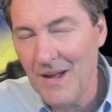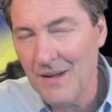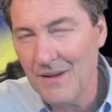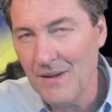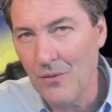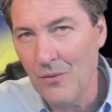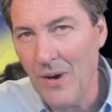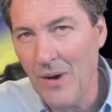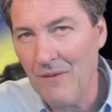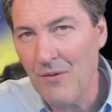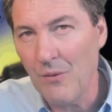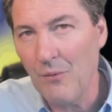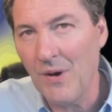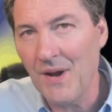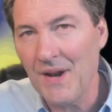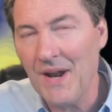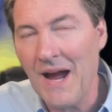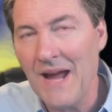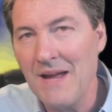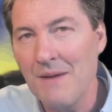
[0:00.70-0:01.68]
Hello,
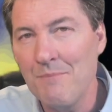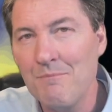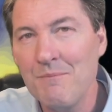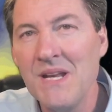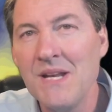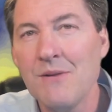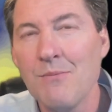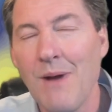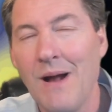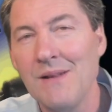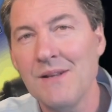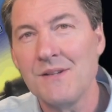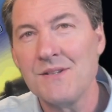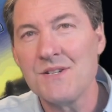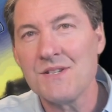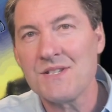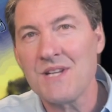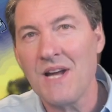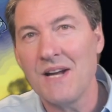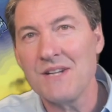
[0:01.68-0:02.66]
everyone. I am
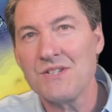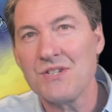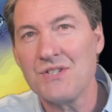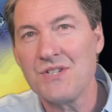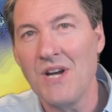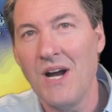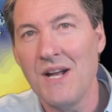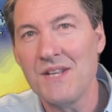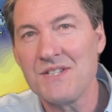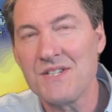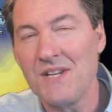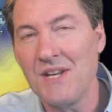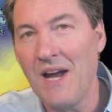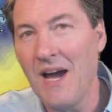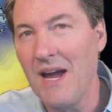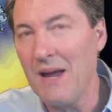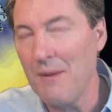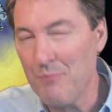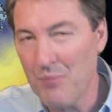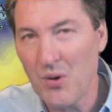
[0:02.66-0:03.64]
meteorologist Hutch Johnson.
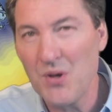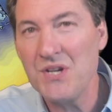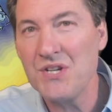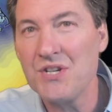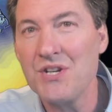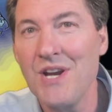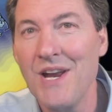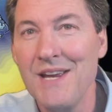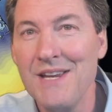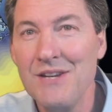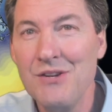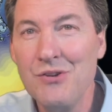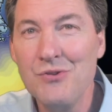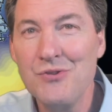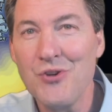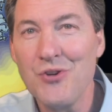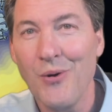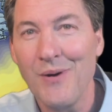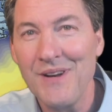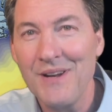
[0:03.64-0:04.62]
I appreciate you
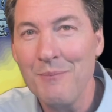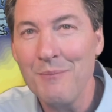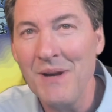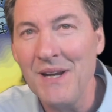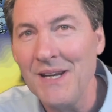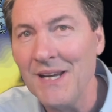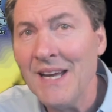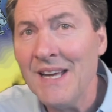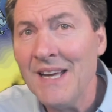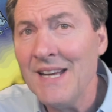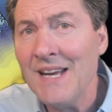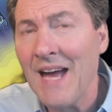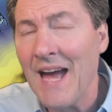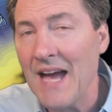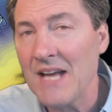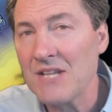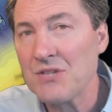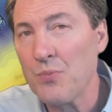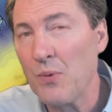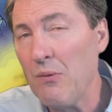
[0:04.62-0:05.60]
joining me
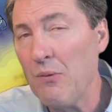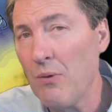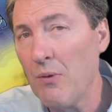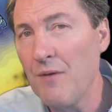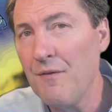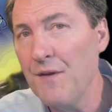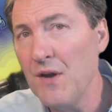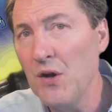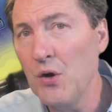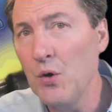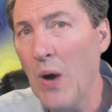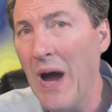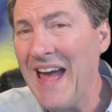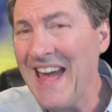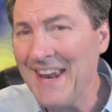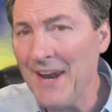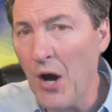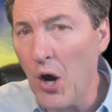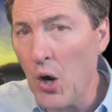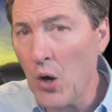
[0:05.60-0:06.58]
as we review
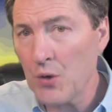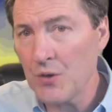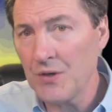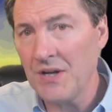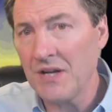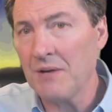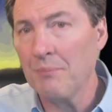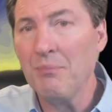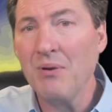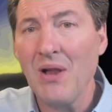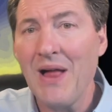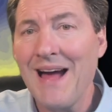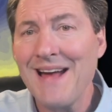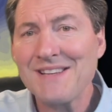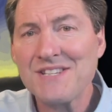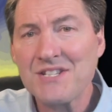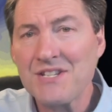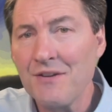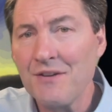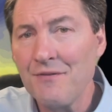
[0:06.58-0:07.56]
an Arctic
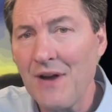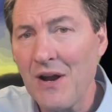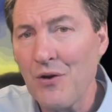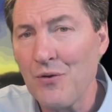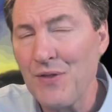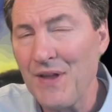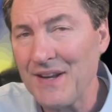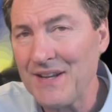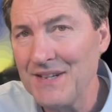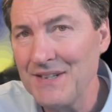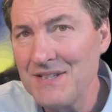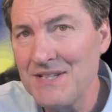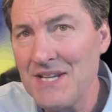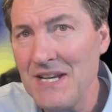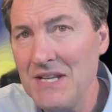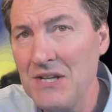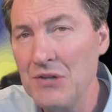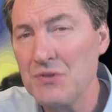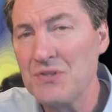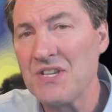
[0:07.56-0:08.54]
blast of air that
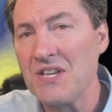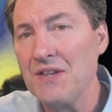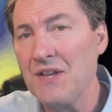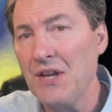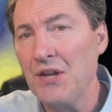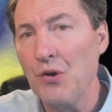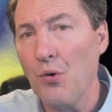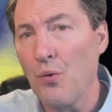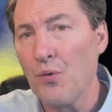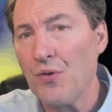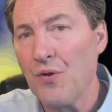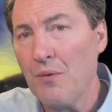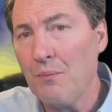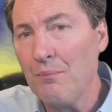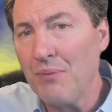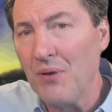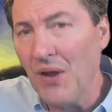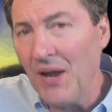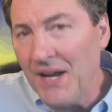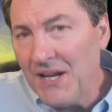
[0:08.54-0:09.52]
continues in the
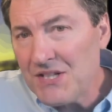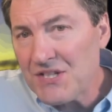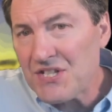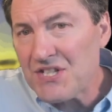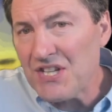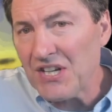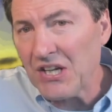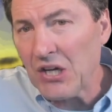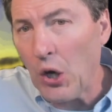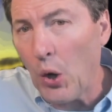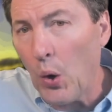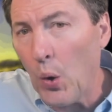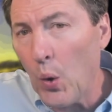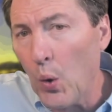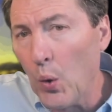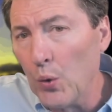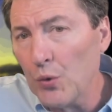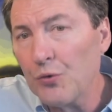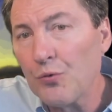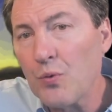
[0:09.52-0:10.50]
northern plains. The
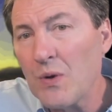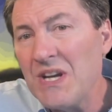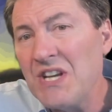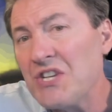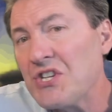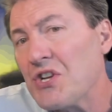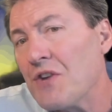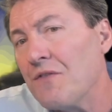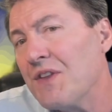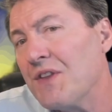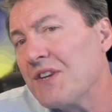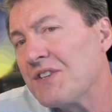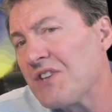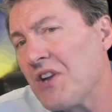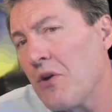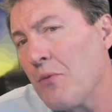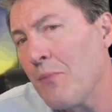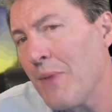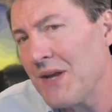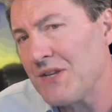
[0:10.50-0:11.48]
cold reach of this
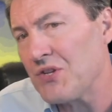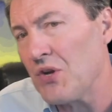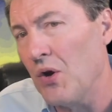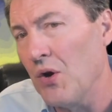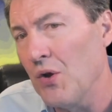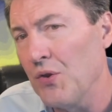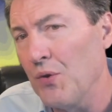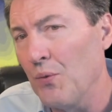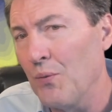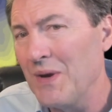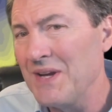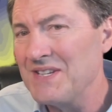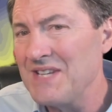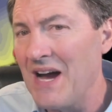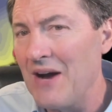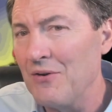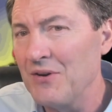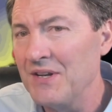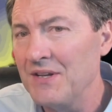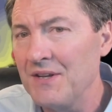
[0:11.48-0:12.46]
air mass all the way
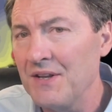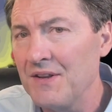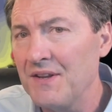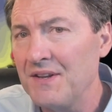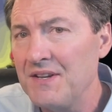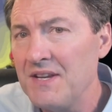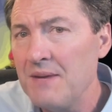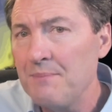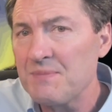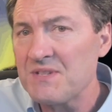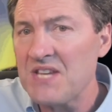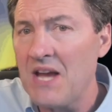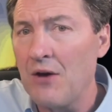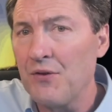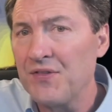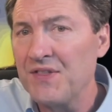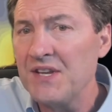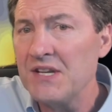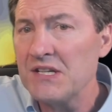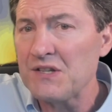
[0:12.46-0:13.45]
down into the deep
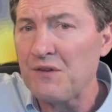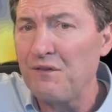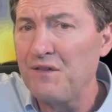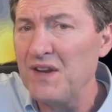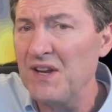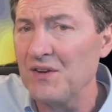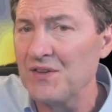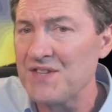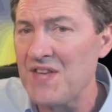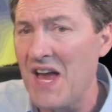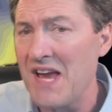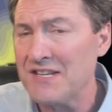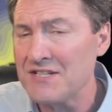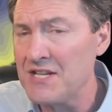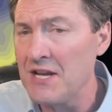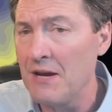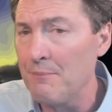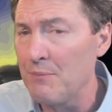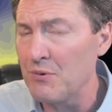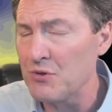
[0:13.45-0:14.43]
southeast feels like
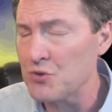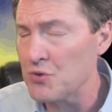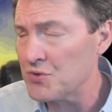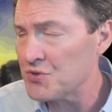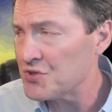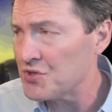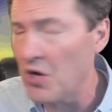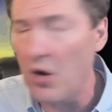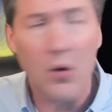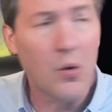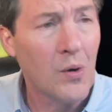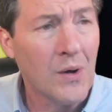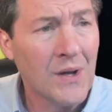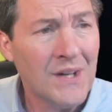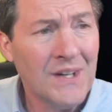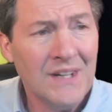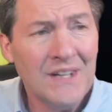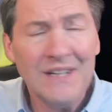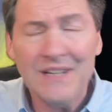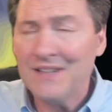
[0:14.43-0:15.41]
temperatures show
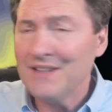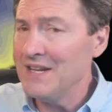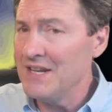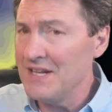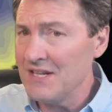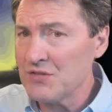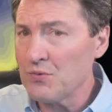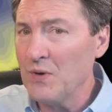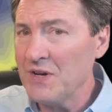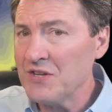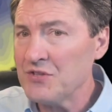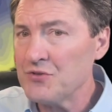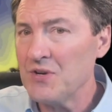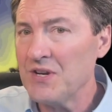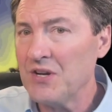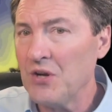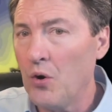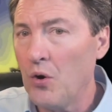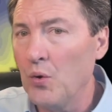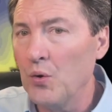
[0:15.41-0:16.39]
that it's
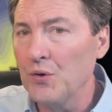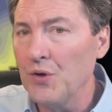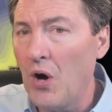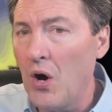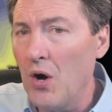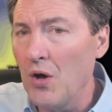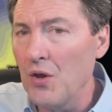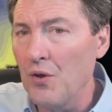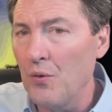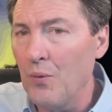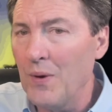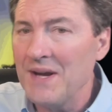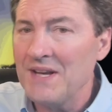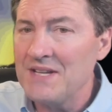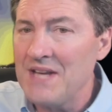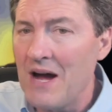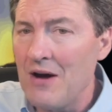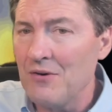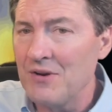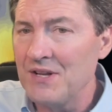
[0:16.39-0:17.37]
wintry cold all the way
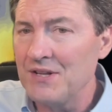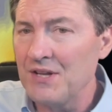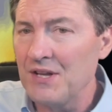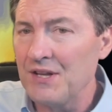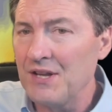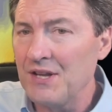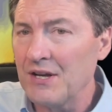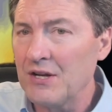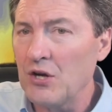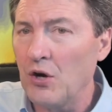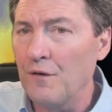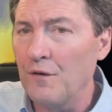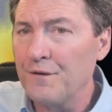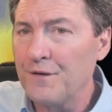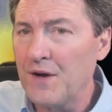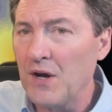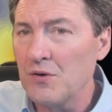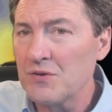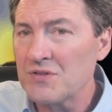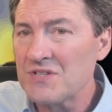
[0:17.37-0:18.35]
down into the Gulf
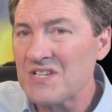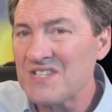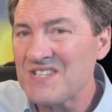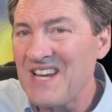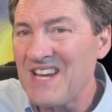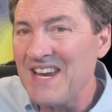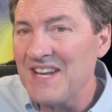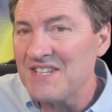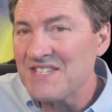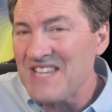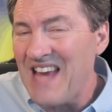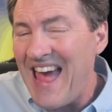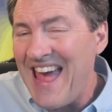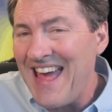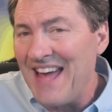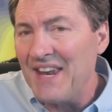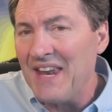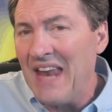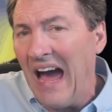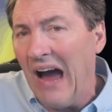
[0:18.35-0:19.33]
Coast states.
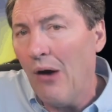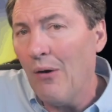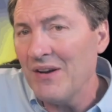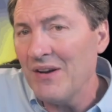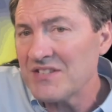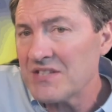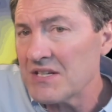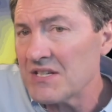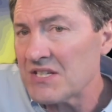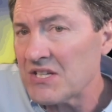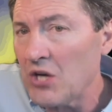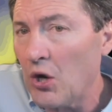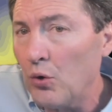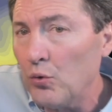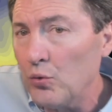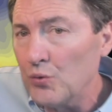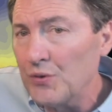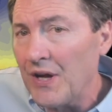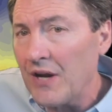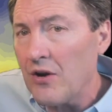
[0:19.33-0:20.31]
And now, as this
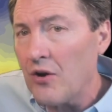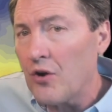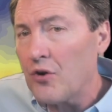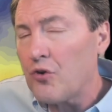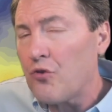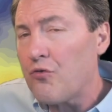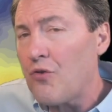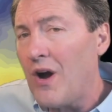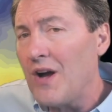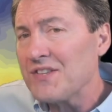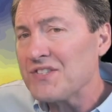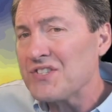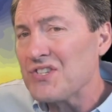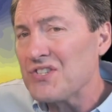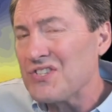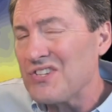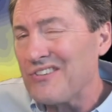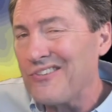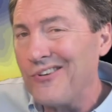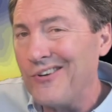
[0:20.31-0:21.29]
cold air
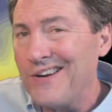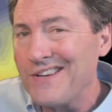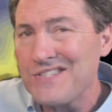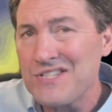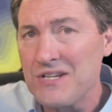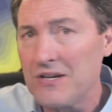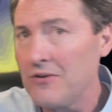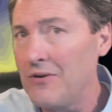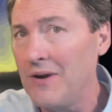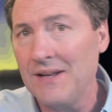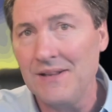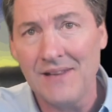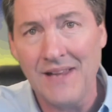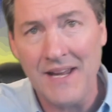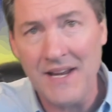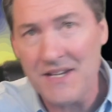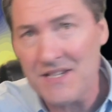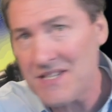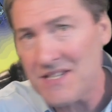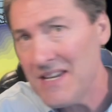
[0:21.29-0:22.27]
crosses across the Great
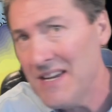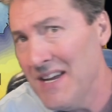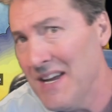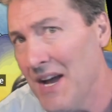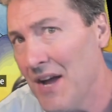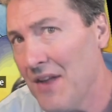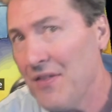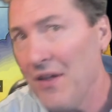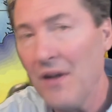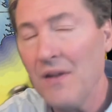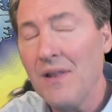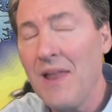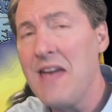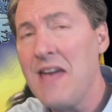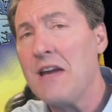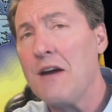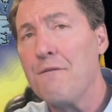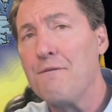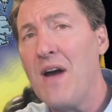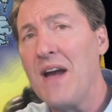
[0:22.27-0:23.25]
Lakes, the
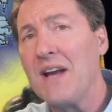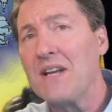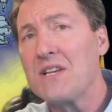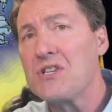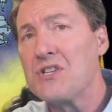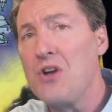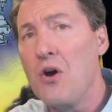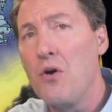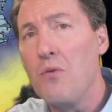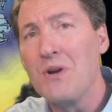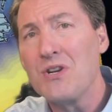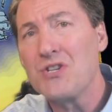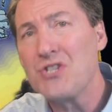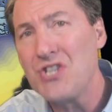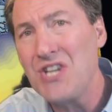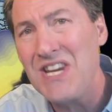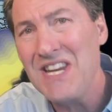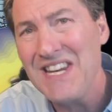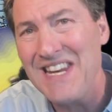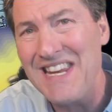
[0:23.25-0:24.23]
lake effect snow
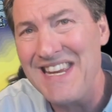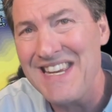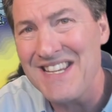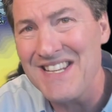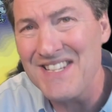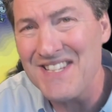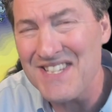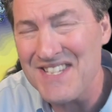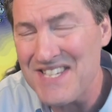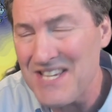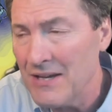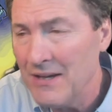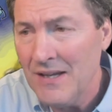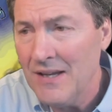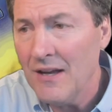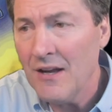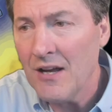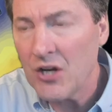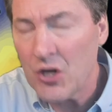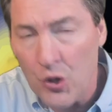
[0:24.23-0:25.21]
machine is
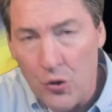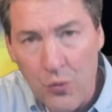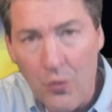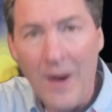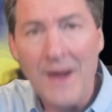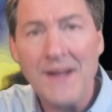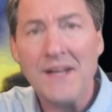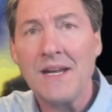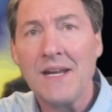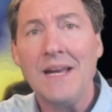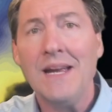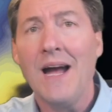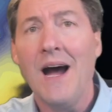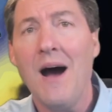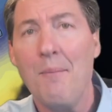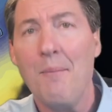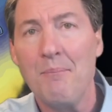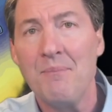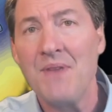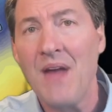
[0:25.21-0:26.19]
cranking
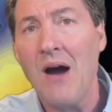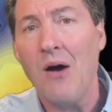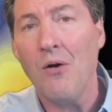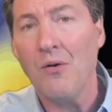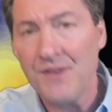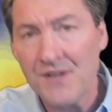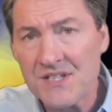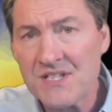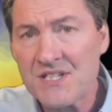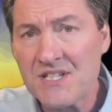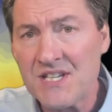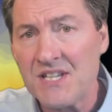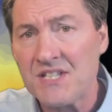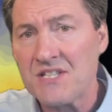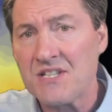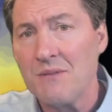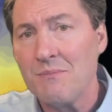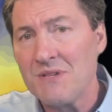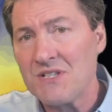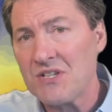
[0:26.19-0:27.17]
up. Now, this
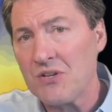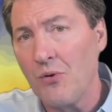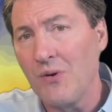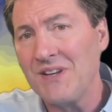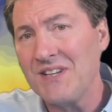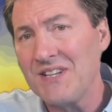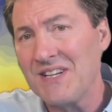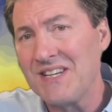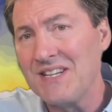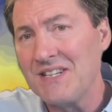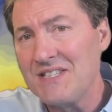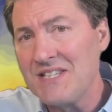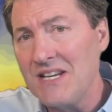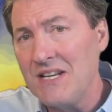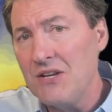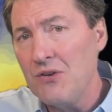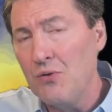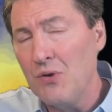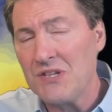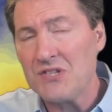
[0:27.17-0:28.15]
system is going to
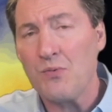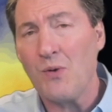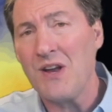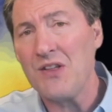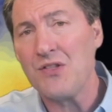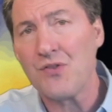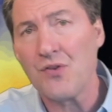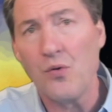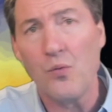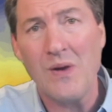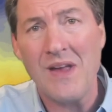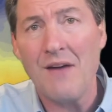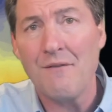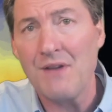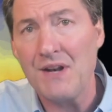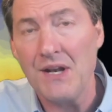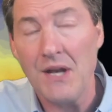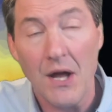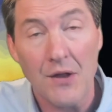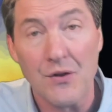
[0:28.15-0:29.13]
continue its way through. We
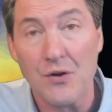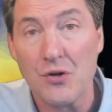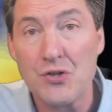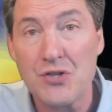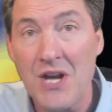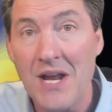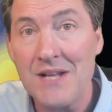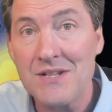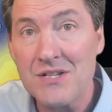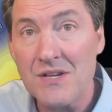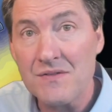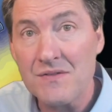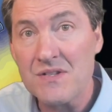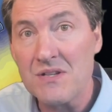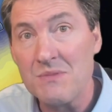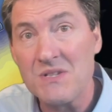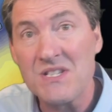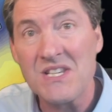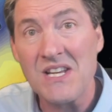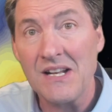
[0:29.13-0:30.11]
have another chance of
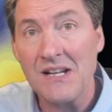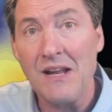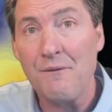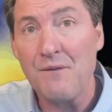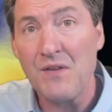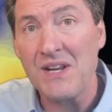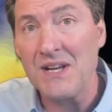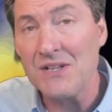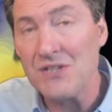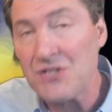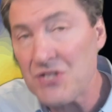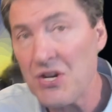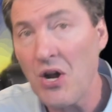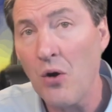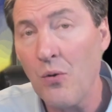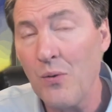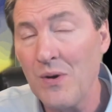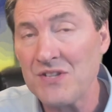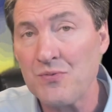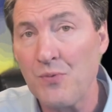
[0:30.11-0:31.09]
some significant
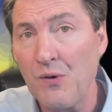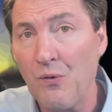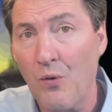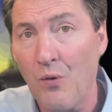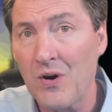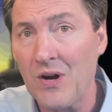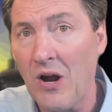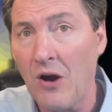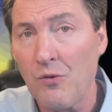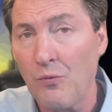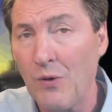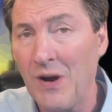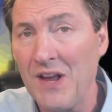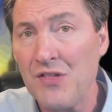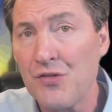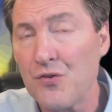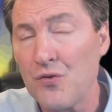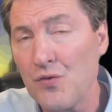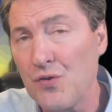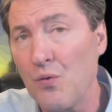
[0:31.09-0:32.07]
snow as we work our way
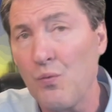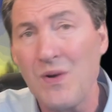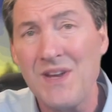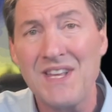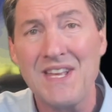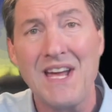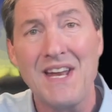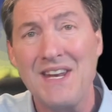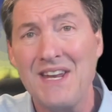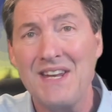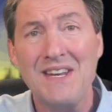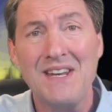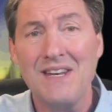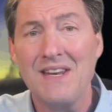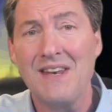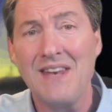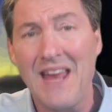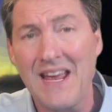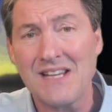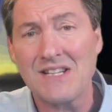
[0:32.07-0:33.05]
through the weekend and
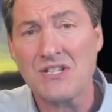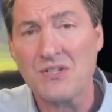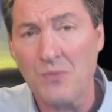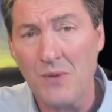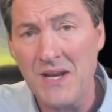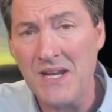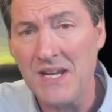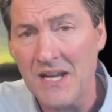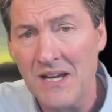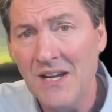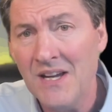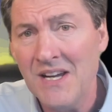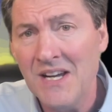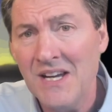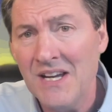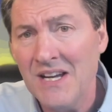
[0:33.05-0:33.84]
into next week.